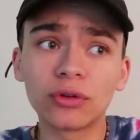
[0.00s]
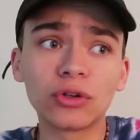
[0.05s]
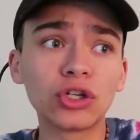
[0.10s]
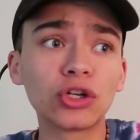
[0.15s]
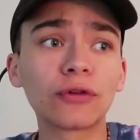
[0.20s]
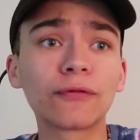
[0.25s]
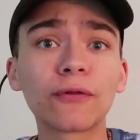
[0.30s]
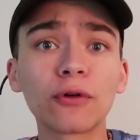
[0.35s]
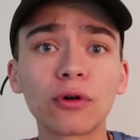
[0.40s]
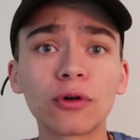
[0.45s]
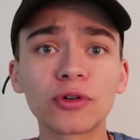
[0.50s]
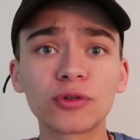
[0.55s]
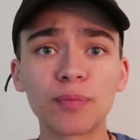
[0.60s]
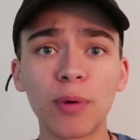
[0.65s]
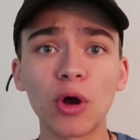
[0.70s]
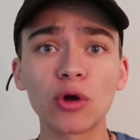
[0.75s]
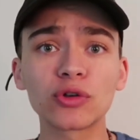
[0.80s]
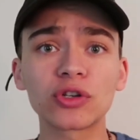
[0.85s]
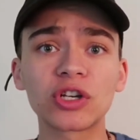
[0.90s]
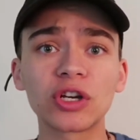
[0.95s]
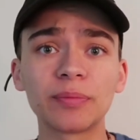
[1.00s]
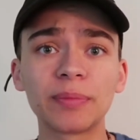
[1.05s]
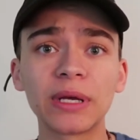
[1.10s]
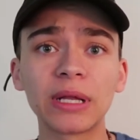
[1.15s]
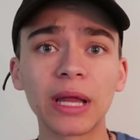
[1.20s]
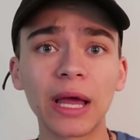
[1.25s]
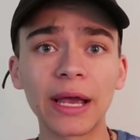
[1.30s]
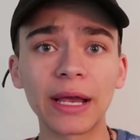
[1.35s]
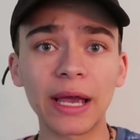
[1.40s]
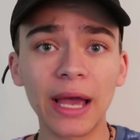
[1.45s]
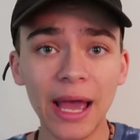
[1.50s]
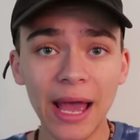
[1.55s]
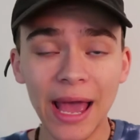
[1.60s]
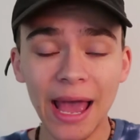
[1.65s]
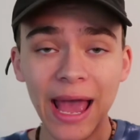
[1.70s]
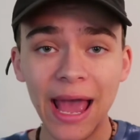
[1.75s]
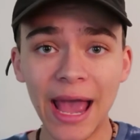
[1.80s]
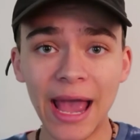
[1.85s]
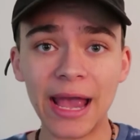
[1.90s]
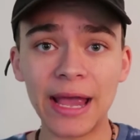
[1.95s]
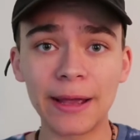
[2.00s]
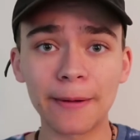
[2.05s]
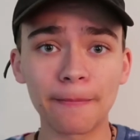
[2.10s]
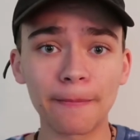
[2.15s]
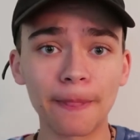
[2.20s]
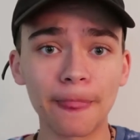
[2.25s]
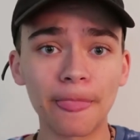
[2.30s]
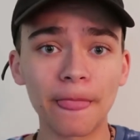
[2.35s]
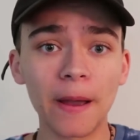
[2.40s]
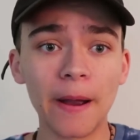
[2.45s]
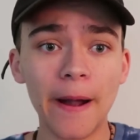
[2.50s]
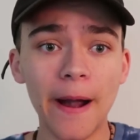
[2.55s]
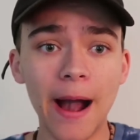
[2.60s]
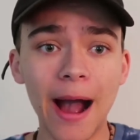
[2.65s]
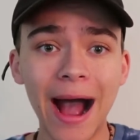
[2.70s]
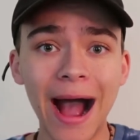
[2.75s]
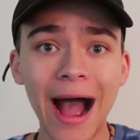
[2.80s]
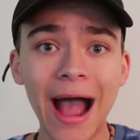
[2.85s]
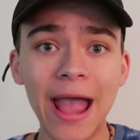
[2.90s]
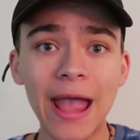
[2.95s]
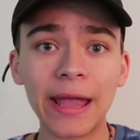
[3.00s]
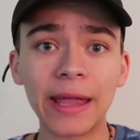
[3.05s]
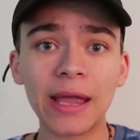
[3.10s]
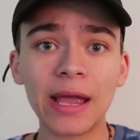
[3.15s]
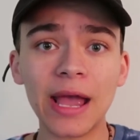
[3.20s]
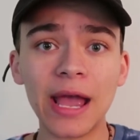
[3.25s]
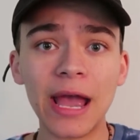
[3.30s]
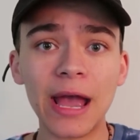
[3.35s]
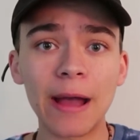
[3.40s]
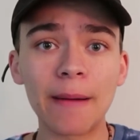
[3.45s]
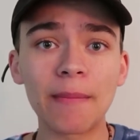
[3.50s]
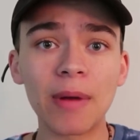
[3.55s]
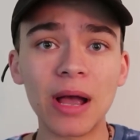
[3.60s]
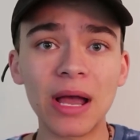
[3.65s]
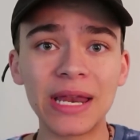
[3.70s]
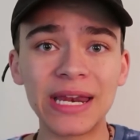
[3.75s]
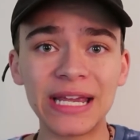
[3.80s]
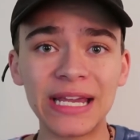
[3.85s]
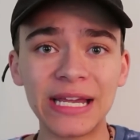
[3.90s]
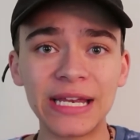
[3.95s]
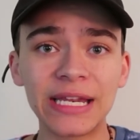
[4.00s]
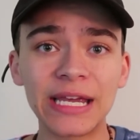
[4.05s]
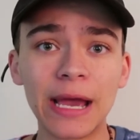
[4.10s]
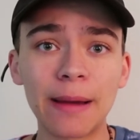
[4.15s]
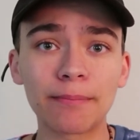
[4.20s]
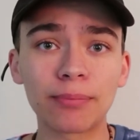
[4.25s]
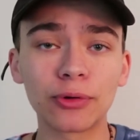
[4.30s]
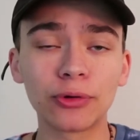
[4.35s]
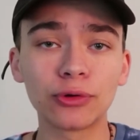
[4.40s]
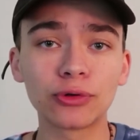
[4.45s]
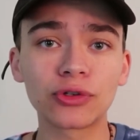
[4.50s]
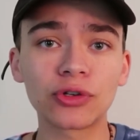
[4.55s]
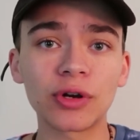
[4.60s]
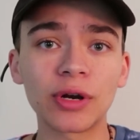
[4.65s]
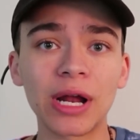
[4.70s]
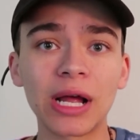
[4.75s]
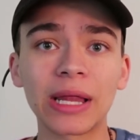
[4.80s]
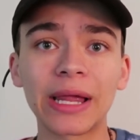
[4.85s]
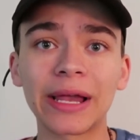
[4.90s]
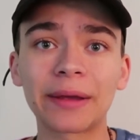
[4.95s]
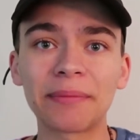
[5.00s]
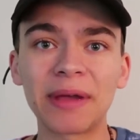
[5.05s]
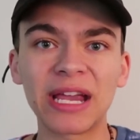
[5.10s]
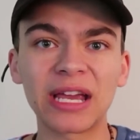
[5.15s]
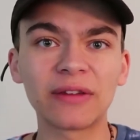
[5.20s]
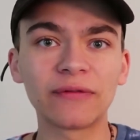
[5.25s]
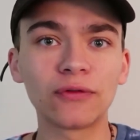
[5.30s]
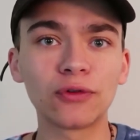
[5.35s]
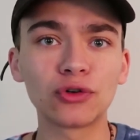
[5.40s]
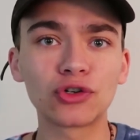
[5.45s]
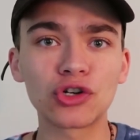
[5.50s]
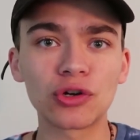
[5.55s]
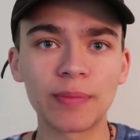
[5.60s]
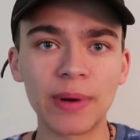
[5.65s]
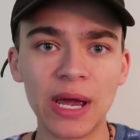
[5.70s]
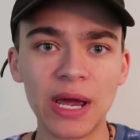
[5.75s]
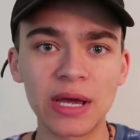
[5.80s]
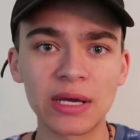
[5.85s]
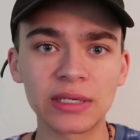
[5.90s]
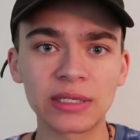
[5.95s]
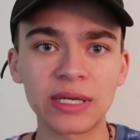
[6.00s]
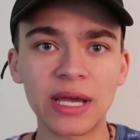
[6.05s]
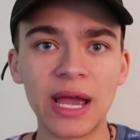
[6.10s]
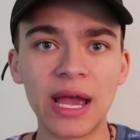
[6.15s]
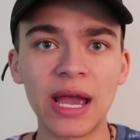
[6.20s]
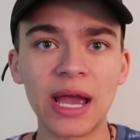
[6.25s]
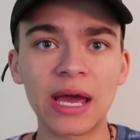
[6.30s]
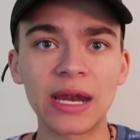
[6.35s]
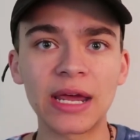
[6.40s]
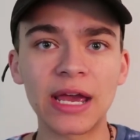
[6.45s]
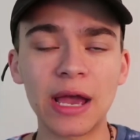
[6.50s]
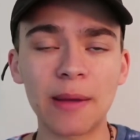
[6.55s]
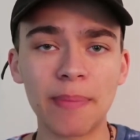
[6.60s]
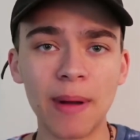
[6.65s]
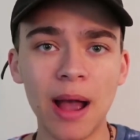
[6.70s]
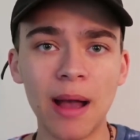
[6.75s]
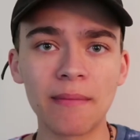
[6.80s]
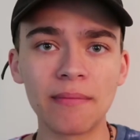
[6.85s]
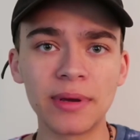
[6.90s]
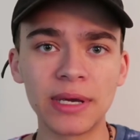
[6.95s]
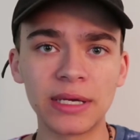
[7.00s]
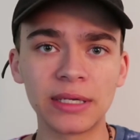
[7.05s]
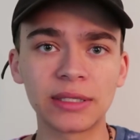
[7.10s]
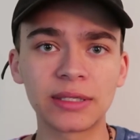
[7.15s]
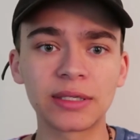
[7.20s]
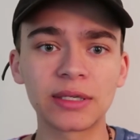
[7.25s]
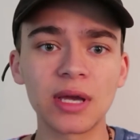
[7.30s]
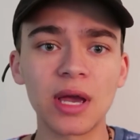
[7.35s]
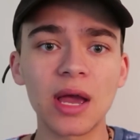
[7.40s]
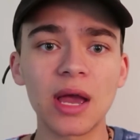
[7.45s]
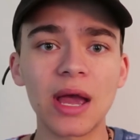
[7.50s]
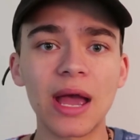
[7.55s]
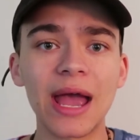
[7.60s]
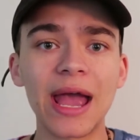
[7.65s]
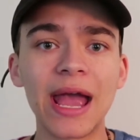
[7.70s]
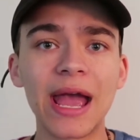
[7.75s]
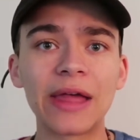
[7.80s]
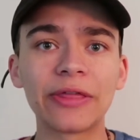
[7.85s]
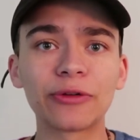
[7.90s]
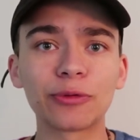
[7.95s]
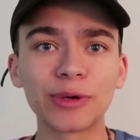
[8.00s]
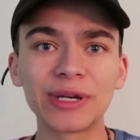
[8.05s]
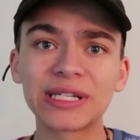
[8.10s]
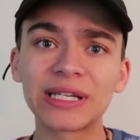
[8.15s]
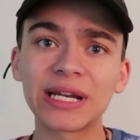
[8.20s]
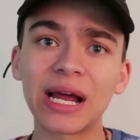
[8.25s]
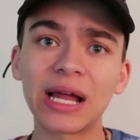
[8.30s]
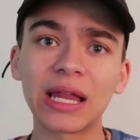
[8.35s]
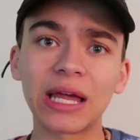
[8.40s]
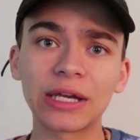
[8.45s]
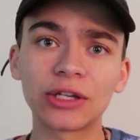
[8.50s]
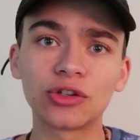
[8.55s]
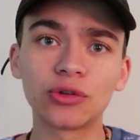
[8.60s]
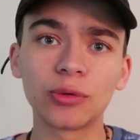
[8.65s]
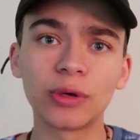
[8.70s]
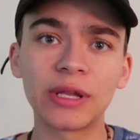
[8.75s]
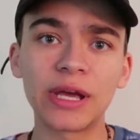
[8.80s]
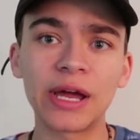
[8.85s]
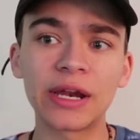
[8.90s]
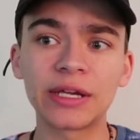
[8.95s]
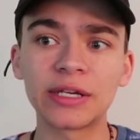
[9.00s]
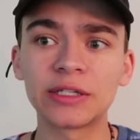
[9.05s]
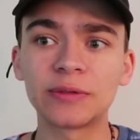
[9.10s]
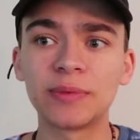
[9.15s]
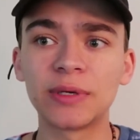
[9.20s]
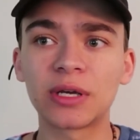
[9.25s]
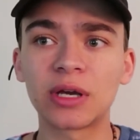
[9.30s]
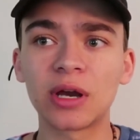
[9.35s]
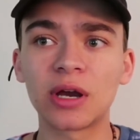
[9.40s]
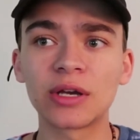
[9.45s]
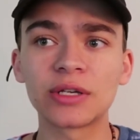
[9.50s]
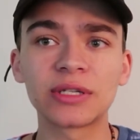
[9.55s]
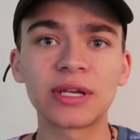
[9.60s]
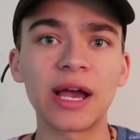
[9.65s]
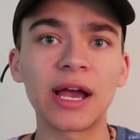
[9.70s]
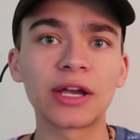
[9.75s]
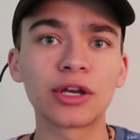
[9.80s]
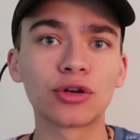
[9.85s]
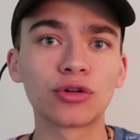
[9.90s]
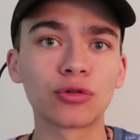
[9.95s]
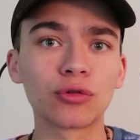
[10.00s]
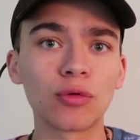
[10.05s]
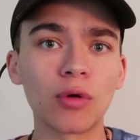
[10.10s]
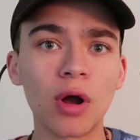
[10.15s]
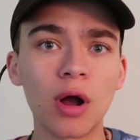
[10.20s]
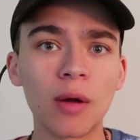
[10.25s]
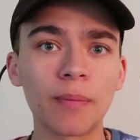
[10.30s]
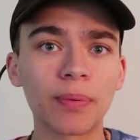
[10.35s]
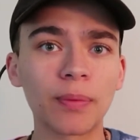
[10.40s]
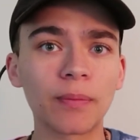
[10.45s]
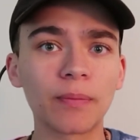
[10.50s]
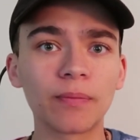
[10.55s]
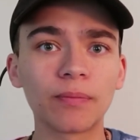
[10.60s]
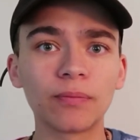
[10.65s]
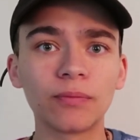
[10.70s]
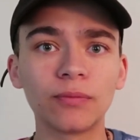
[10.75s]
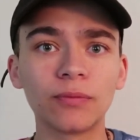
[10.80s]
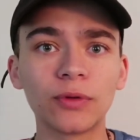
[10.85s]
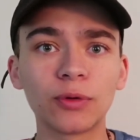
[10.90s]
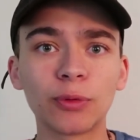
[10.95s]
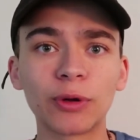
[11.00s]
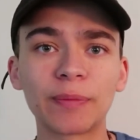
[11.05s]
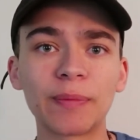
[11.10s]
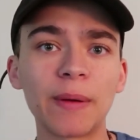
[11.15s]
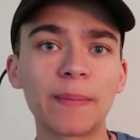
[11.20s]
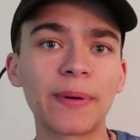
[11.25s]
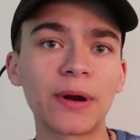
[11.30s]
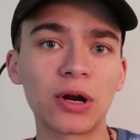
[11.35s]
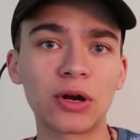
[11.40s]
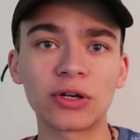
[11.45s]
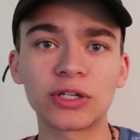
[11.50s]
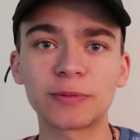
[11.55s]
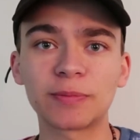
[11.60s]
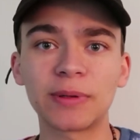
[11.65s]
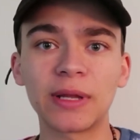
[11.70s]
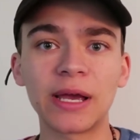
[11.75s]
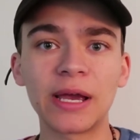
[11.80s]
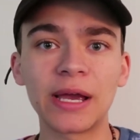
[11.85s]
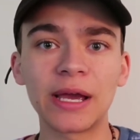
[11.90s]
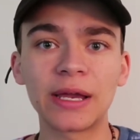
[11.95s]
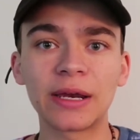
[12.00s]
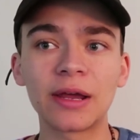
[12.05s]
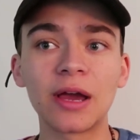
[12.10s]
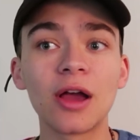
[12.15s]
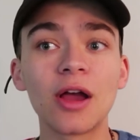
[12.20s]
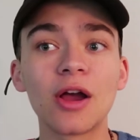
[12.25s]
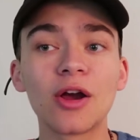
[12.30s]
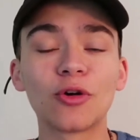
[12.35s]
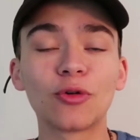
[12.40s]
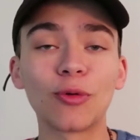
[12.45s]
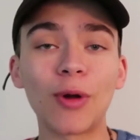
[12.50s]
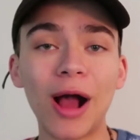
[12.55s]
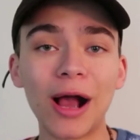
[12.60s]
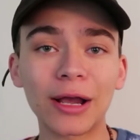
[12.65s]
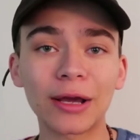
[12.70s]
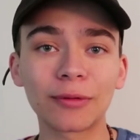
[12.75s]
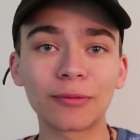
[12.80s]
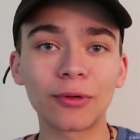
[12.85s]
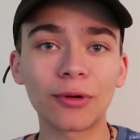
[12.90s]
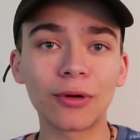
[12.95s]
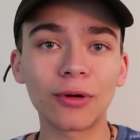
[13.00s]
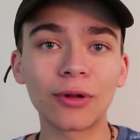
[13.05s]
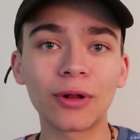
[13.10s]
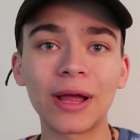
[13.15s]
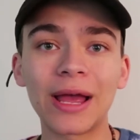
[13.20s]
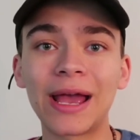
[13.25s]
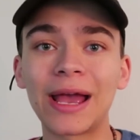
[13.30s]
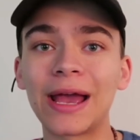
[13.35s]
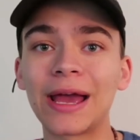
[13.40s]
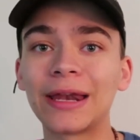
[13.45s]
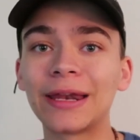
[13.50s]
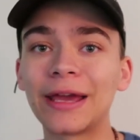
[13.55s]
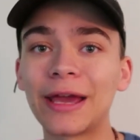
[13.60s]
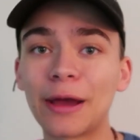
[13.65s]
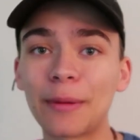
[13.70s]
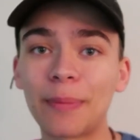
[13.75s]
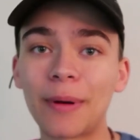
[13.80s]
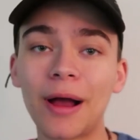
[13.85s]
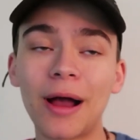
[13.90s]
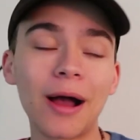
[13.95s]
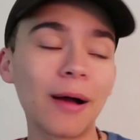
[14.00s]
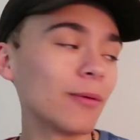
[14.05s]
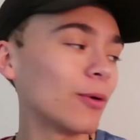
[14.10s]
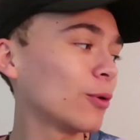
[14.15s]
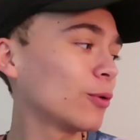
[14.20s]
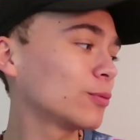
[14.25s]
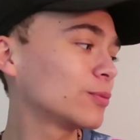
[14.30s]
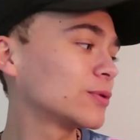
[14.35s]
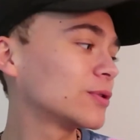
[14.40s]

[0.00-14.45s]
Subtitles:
your first post could be like, hey, I am an EDM producer and I like making future bass and hip hop beats. And the reason I like doing that is because I grew up with my parents playing rock and roll and hip hop,